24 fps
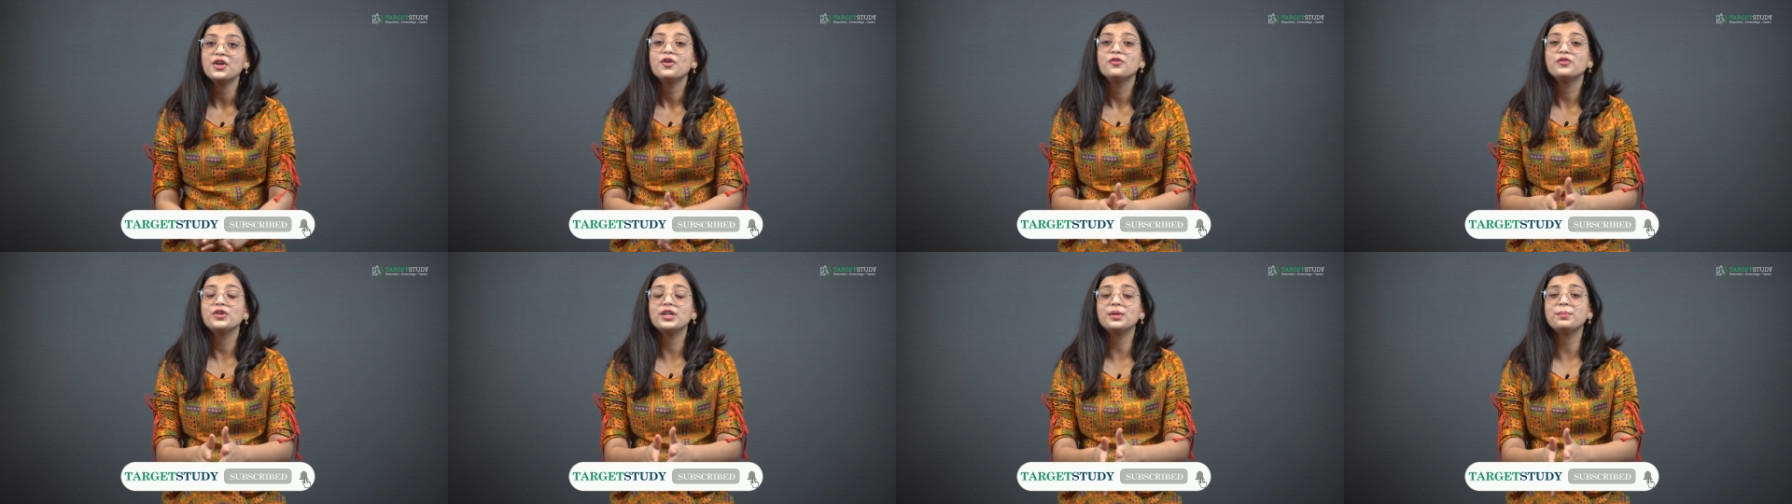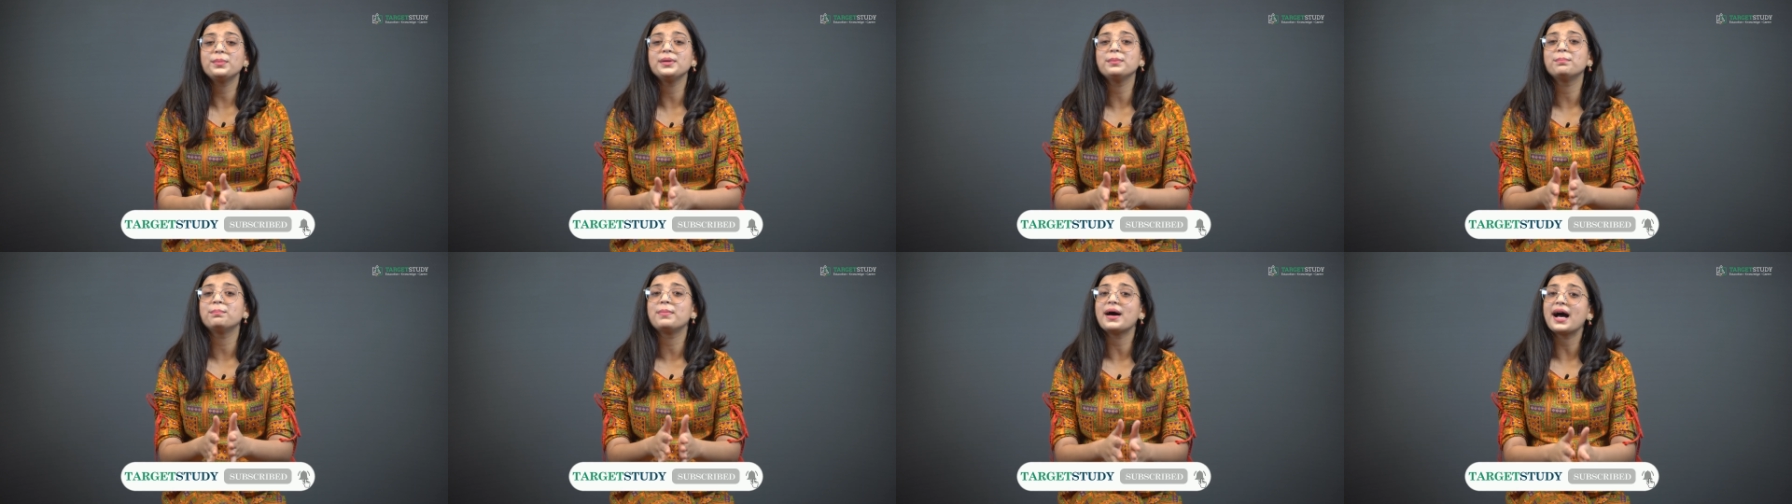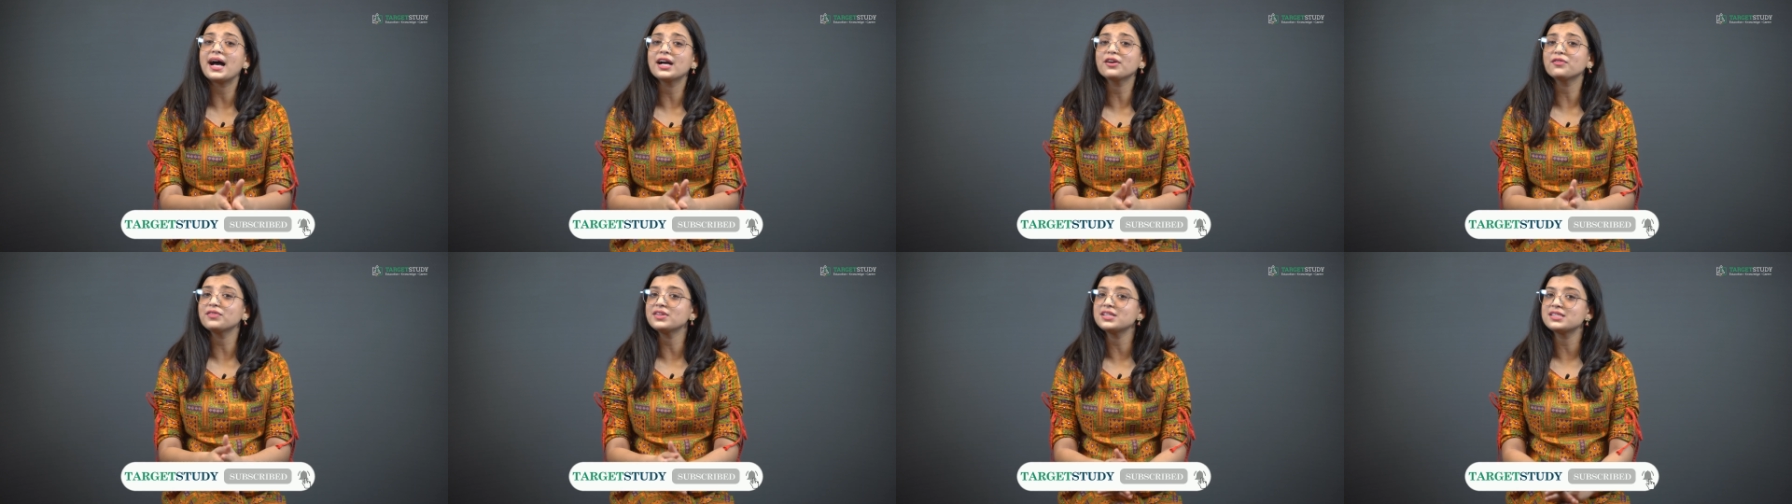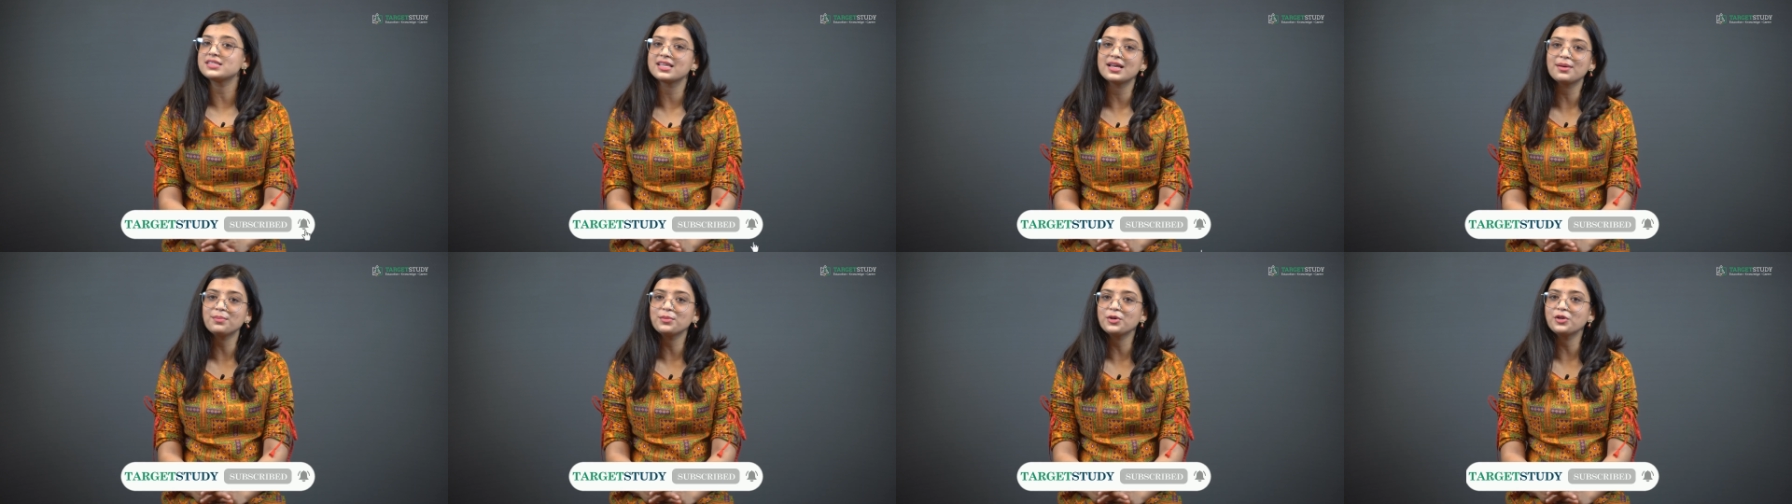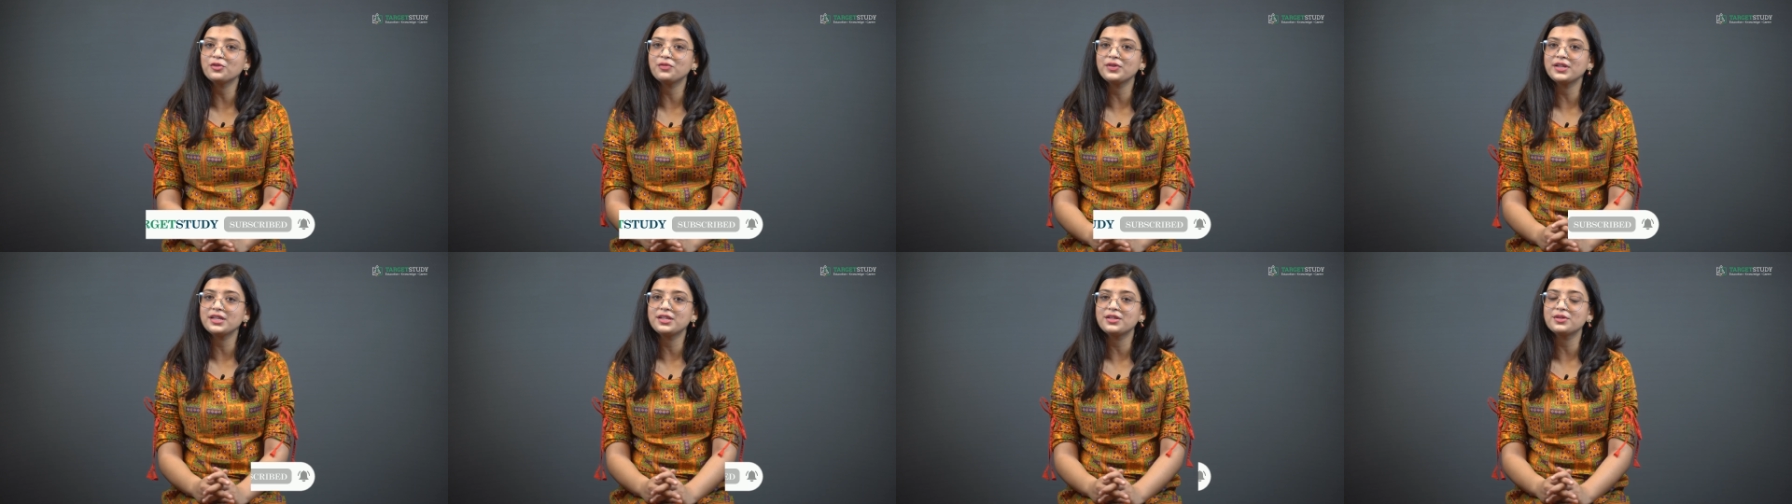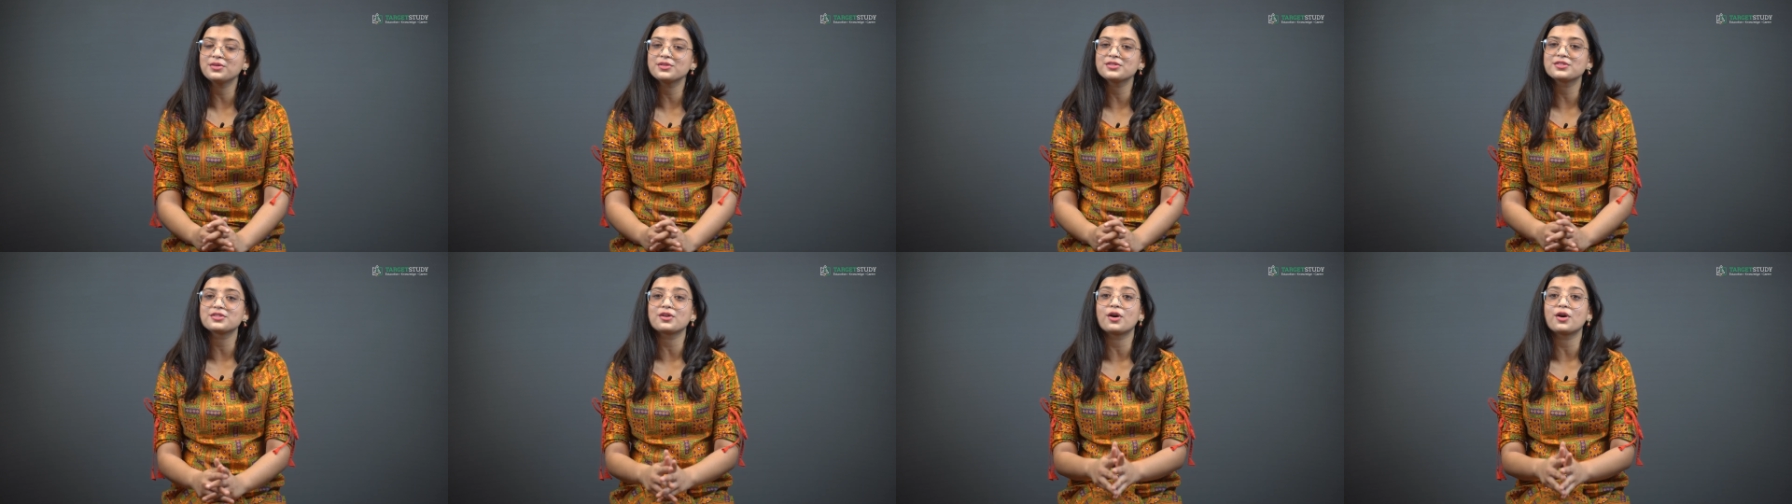We'll be back with some more videos